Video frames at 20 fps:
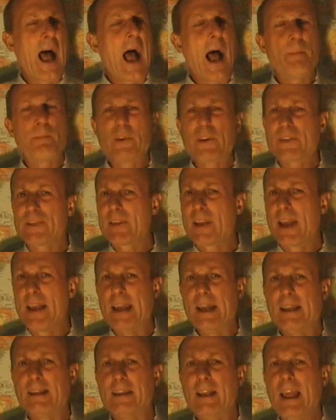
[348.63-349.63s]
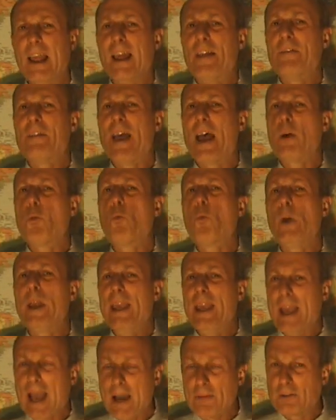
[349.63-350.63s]
I'm just saying that
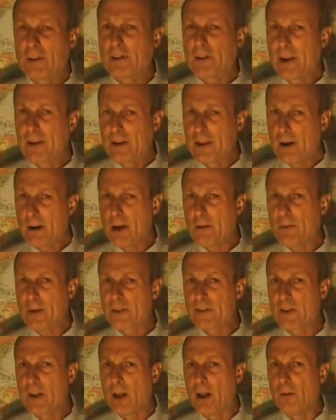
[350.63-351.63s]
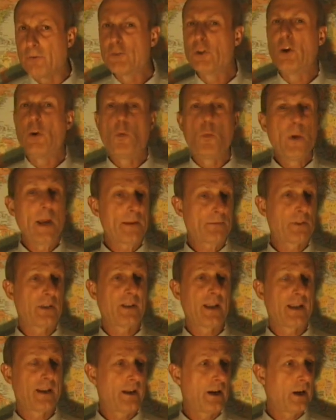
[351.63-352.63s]
we have to take care of ourselves. We have to
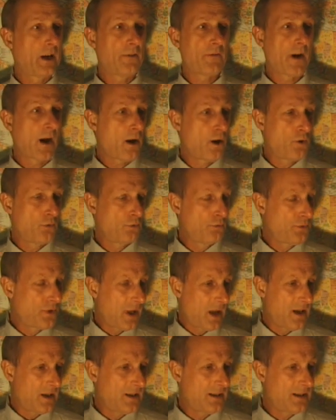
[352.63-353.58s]
take care of our own